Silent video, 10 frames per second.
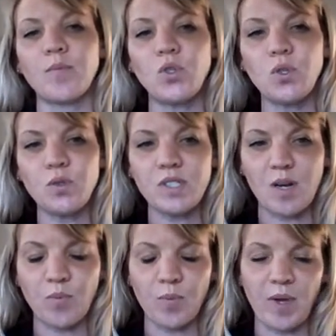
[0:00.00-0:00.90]
used
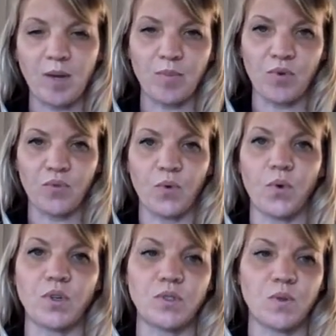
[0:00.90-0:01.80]
tempera paint
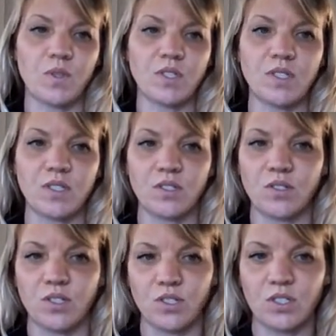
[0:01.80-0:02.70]
before. So this is
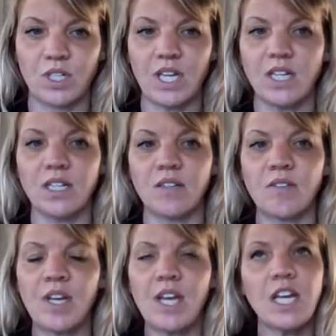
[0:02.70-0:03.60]
just to kind
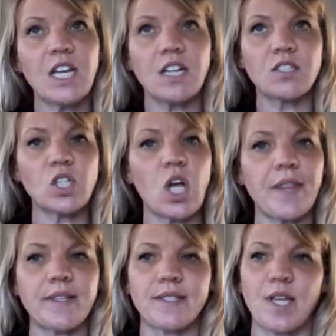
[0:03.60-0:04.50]
of get us all
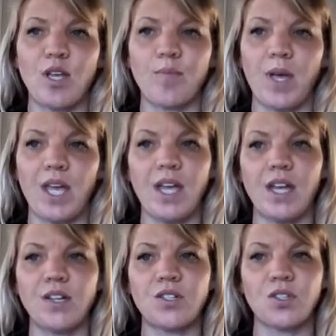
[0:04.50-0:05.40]
on the same
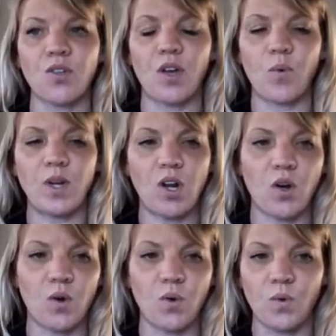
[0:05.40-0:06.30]
page so that we
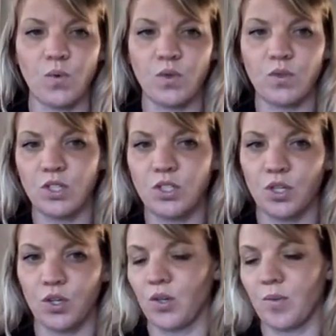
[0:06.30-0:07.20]
know the
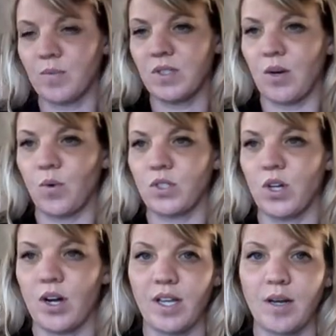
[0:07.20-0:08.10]
terms that we're
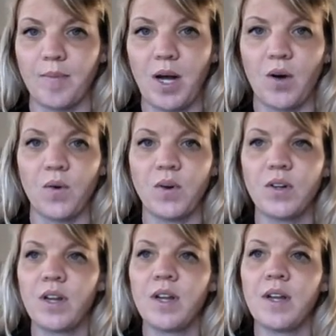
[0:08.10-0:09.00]
talking about.
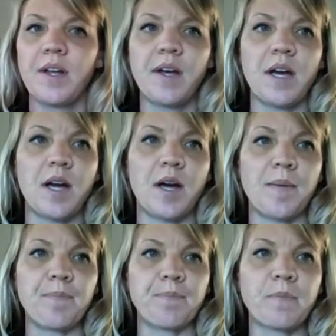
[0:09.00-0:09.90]

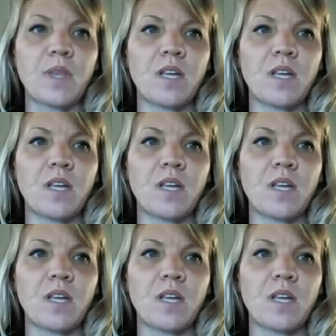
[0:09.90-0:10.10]
Um,